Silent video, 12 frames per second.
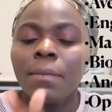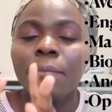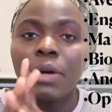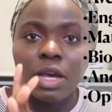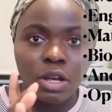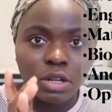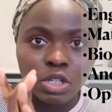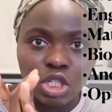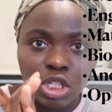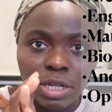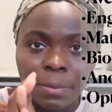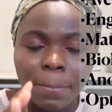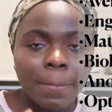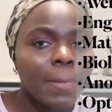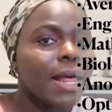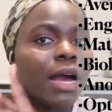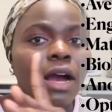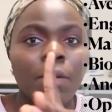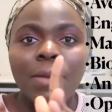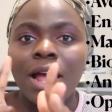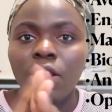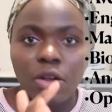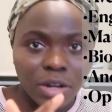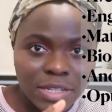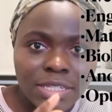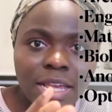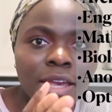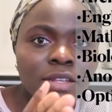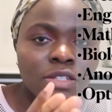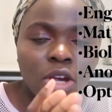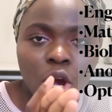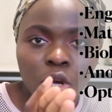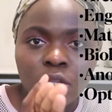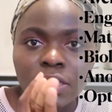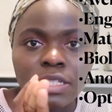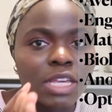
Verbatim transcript: Biology, um, another science course.